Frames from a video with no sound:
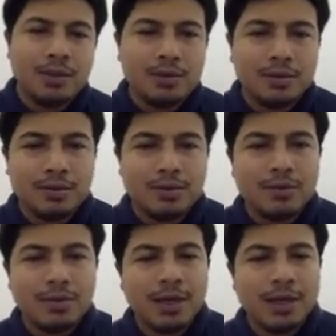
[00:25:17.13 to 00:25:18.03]
So
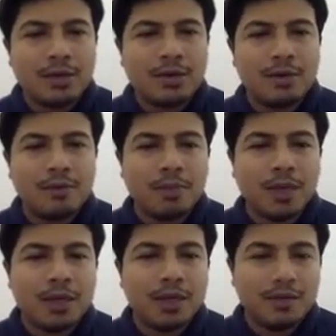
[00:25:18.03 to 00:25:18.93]
you can
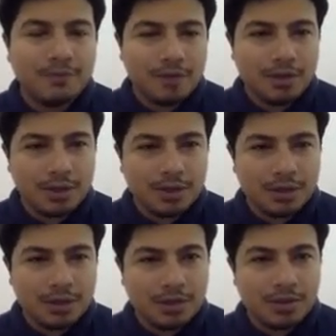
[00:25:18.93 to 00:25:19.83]
compare the differences.